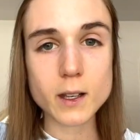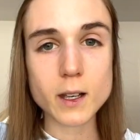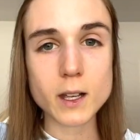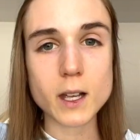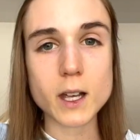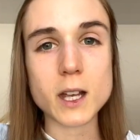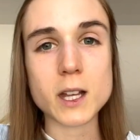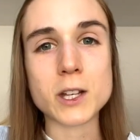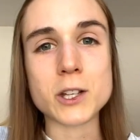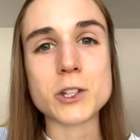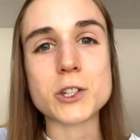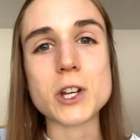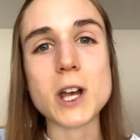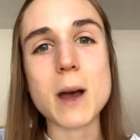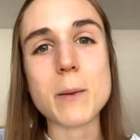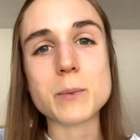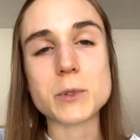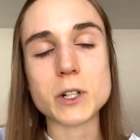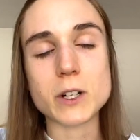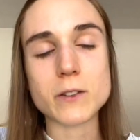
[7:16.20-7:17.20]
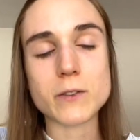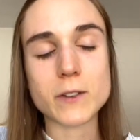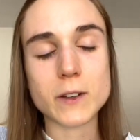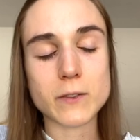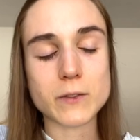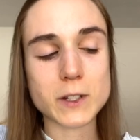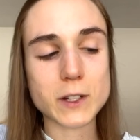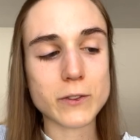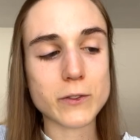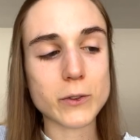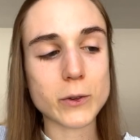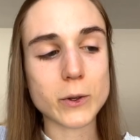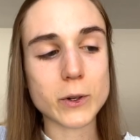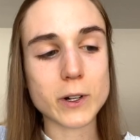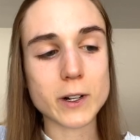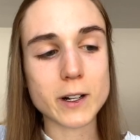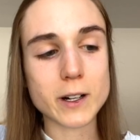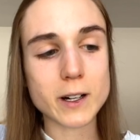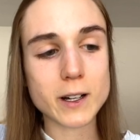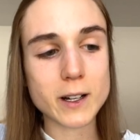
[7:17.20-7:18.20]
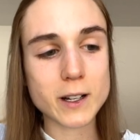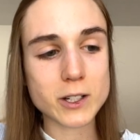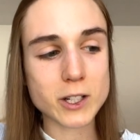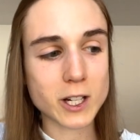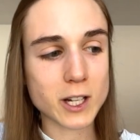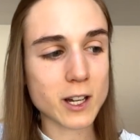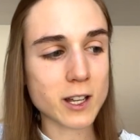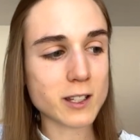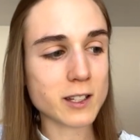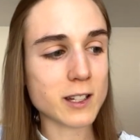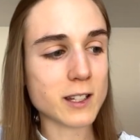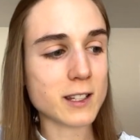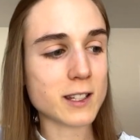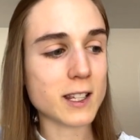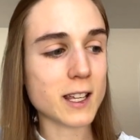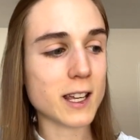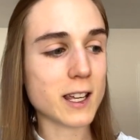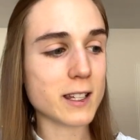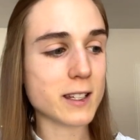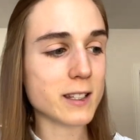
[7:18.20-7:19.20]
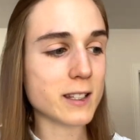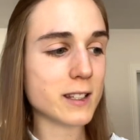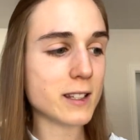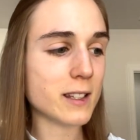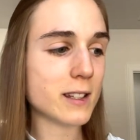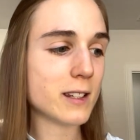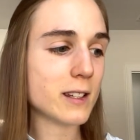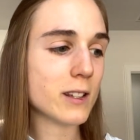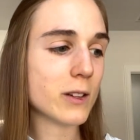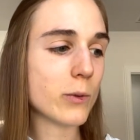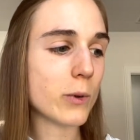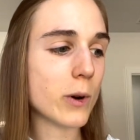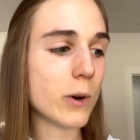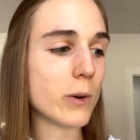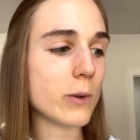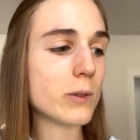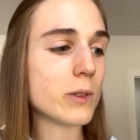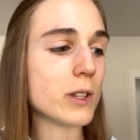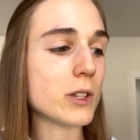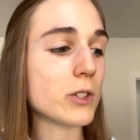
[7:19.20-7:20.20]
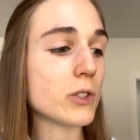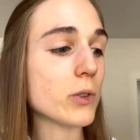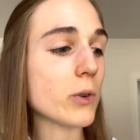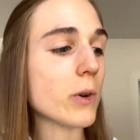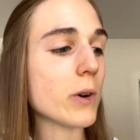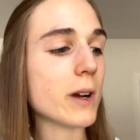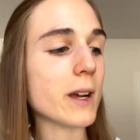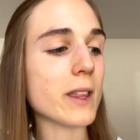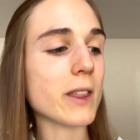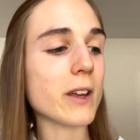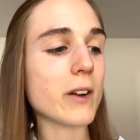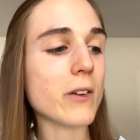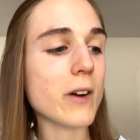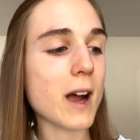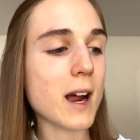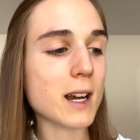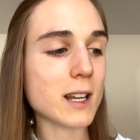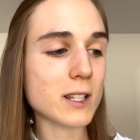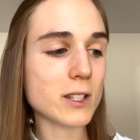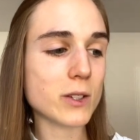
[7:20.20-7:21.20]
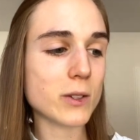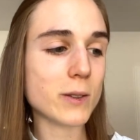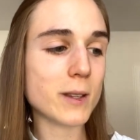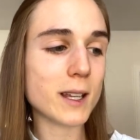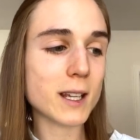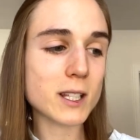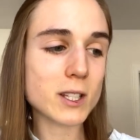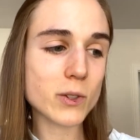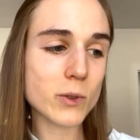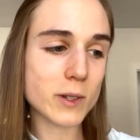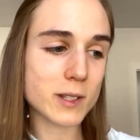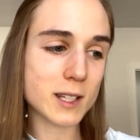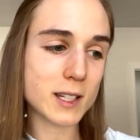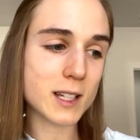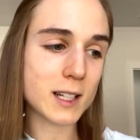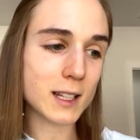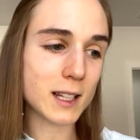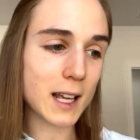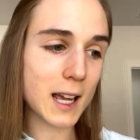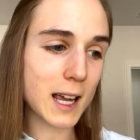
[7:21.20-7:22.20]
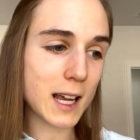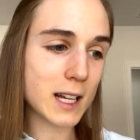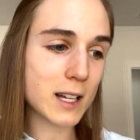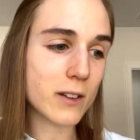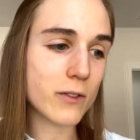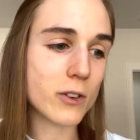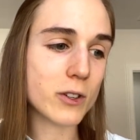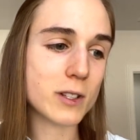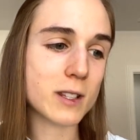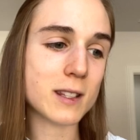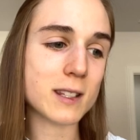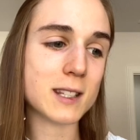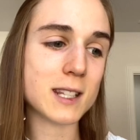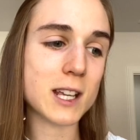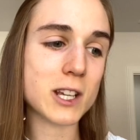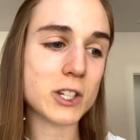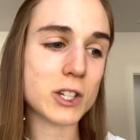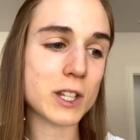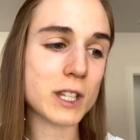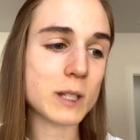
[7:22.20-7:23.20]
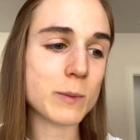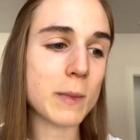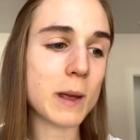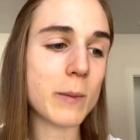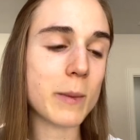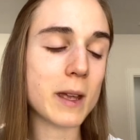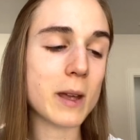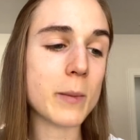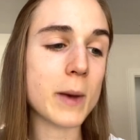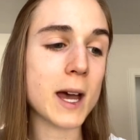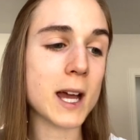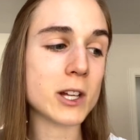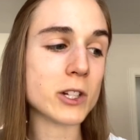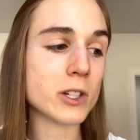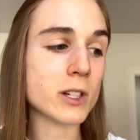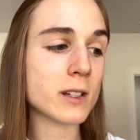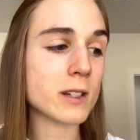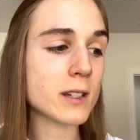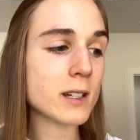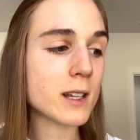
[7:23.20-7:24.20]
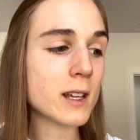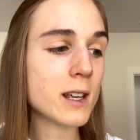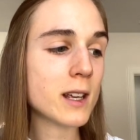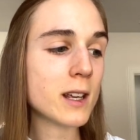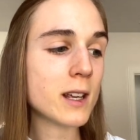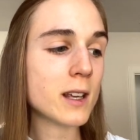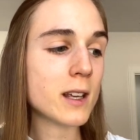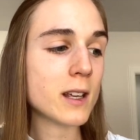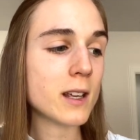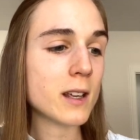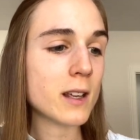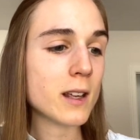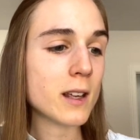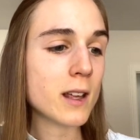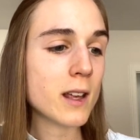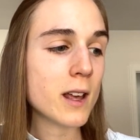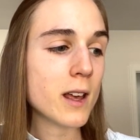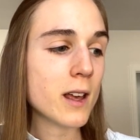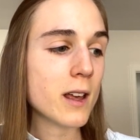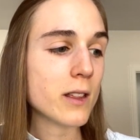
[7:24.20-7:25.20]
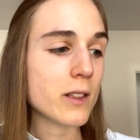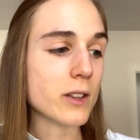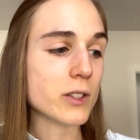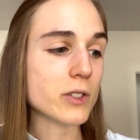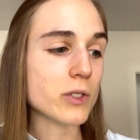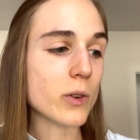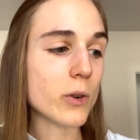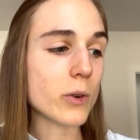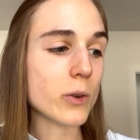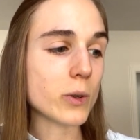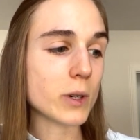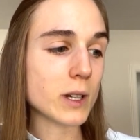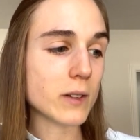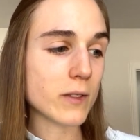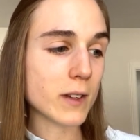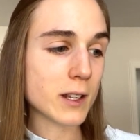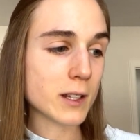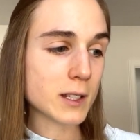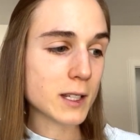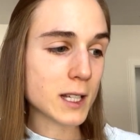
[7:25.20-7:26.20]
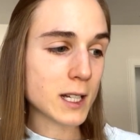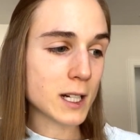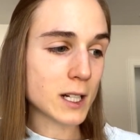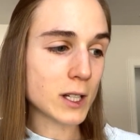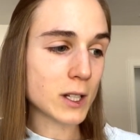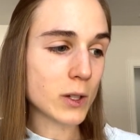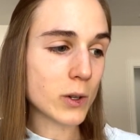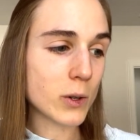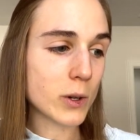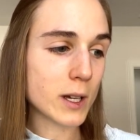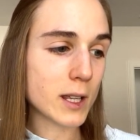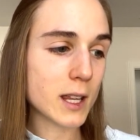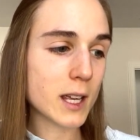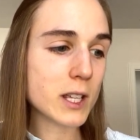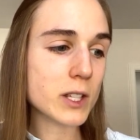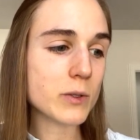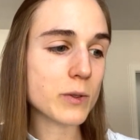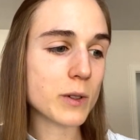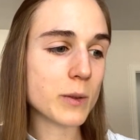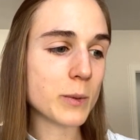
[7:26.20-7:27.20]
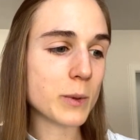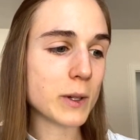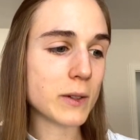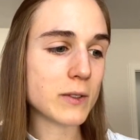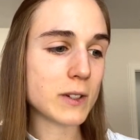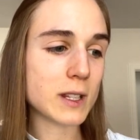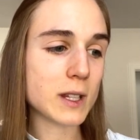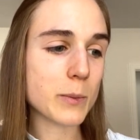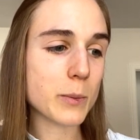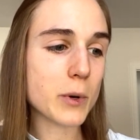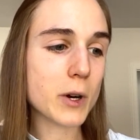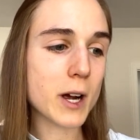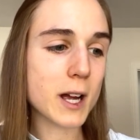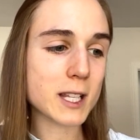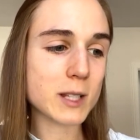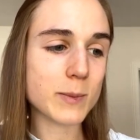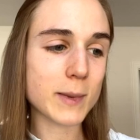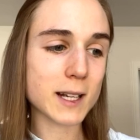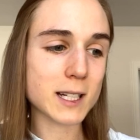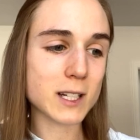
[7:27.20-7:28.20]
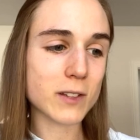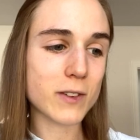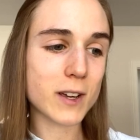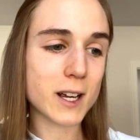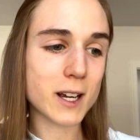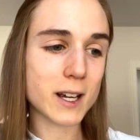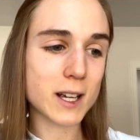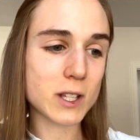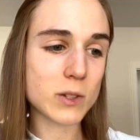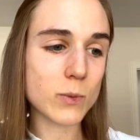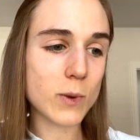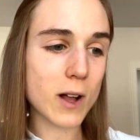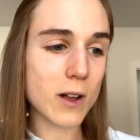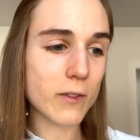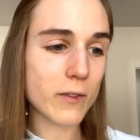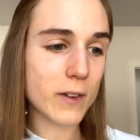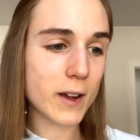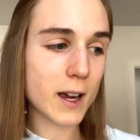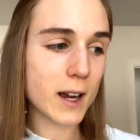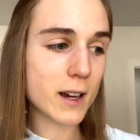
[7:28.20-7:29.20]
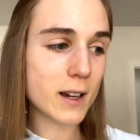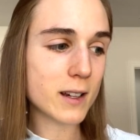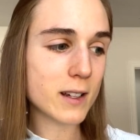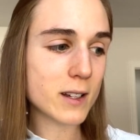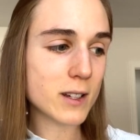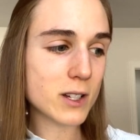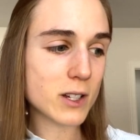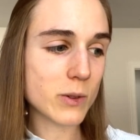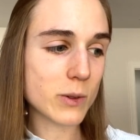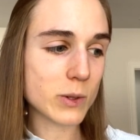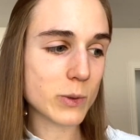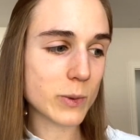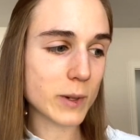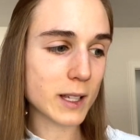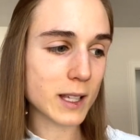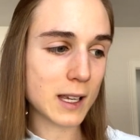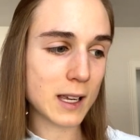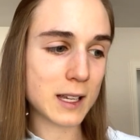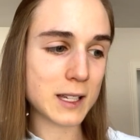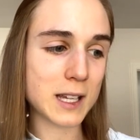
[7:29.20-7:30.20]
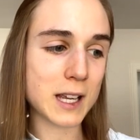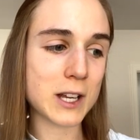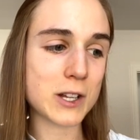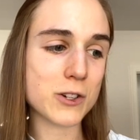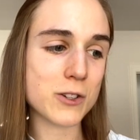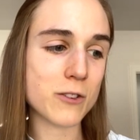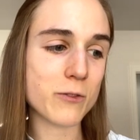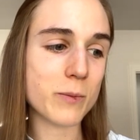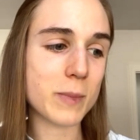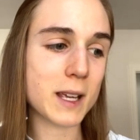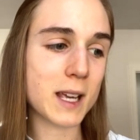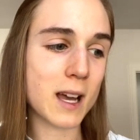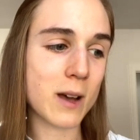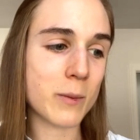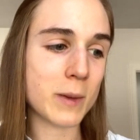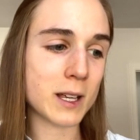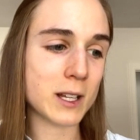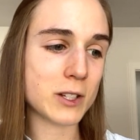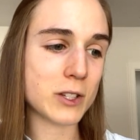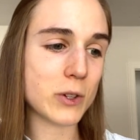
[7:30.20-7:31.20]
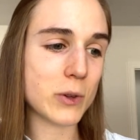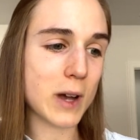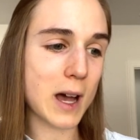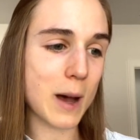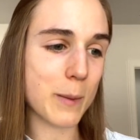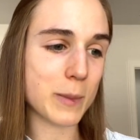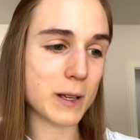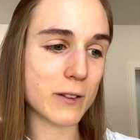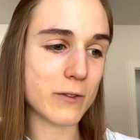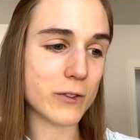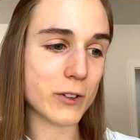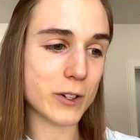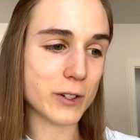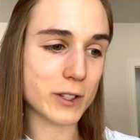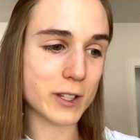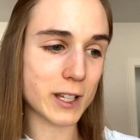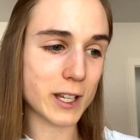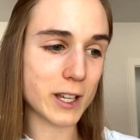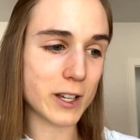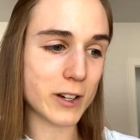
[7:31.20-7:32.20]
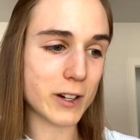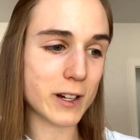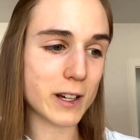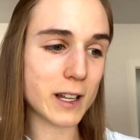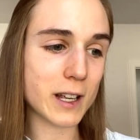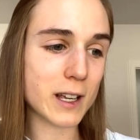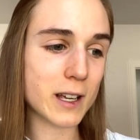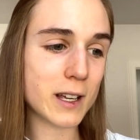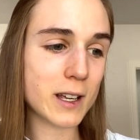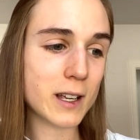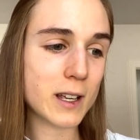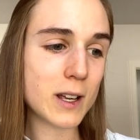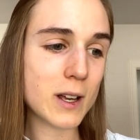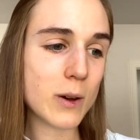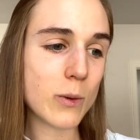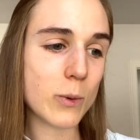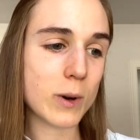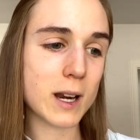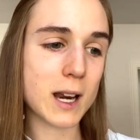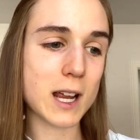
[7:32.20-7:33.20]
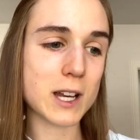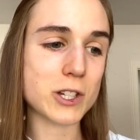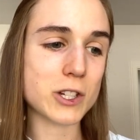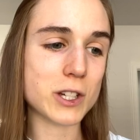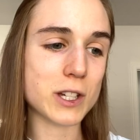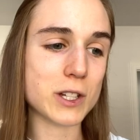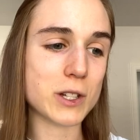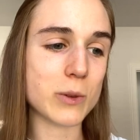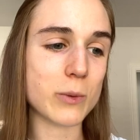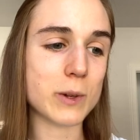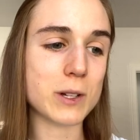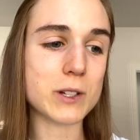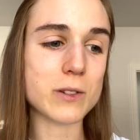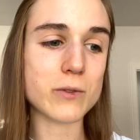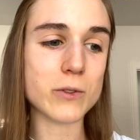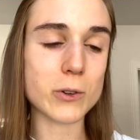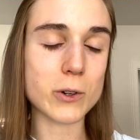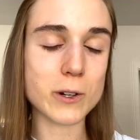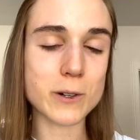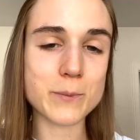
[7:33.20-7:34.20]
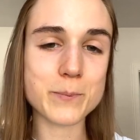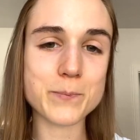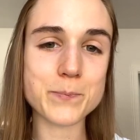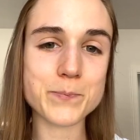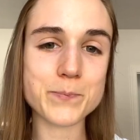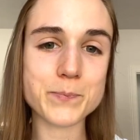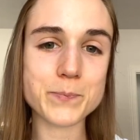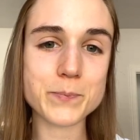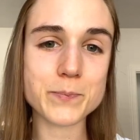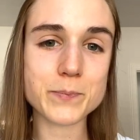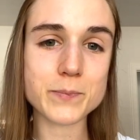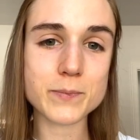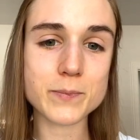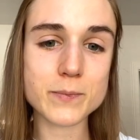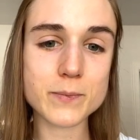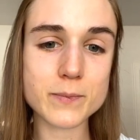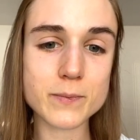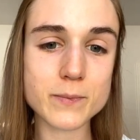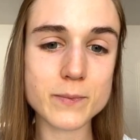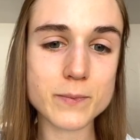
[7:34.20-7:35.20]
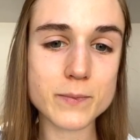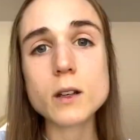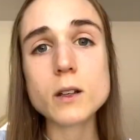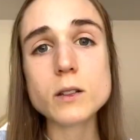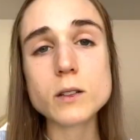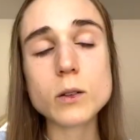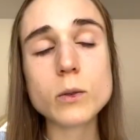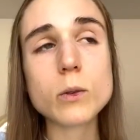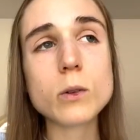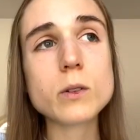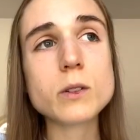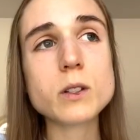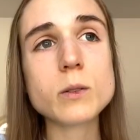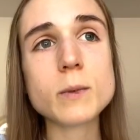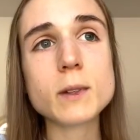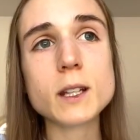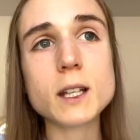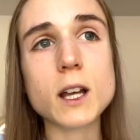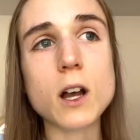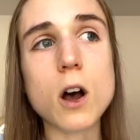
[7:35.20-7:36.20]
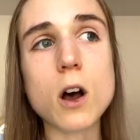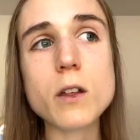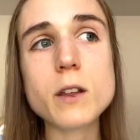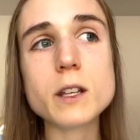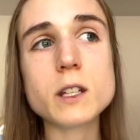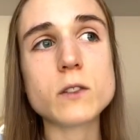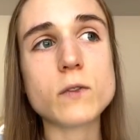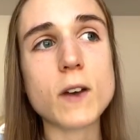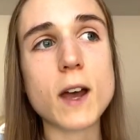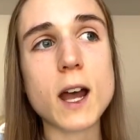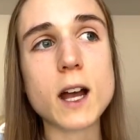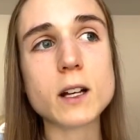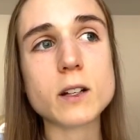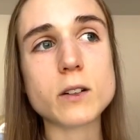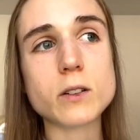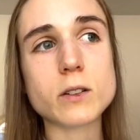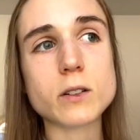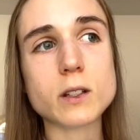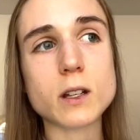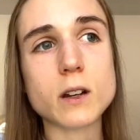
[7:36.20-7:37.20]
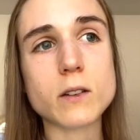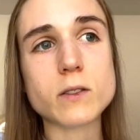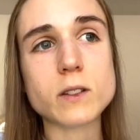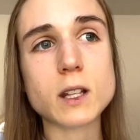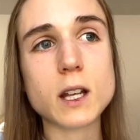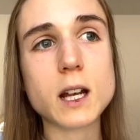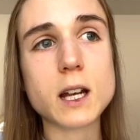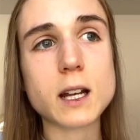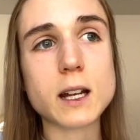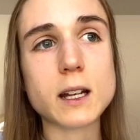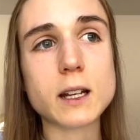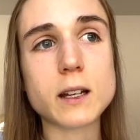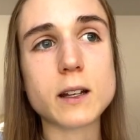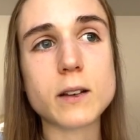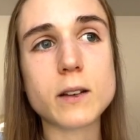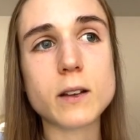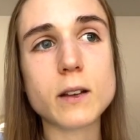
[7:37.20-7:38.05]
In chapter 54, Jane Austen says, quote, "The joy, the gratitude, the exquisite delight of her sensations may be imagined. The sole grievance and alloy thus removed in the prospect of Harriet's welfare, she was really in danger of becoming too happy for security. What had she to wish for?" So ultimately, all these factors that are stated,